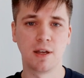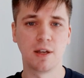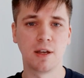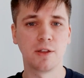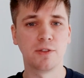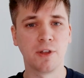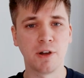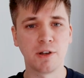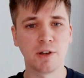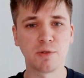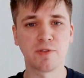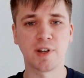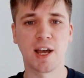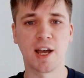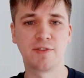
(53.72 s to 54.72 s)
Those with an
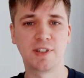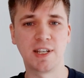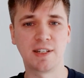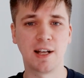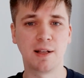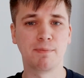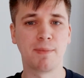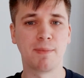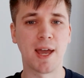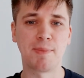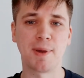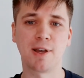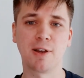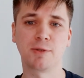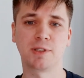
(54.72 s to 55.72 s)
eye for detail may
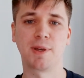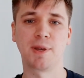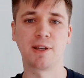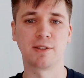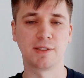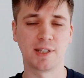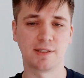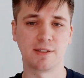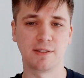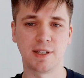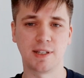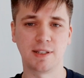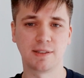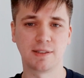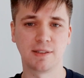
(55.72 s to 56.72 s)
pick up some
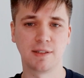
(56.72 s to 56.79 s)
inconsistencies.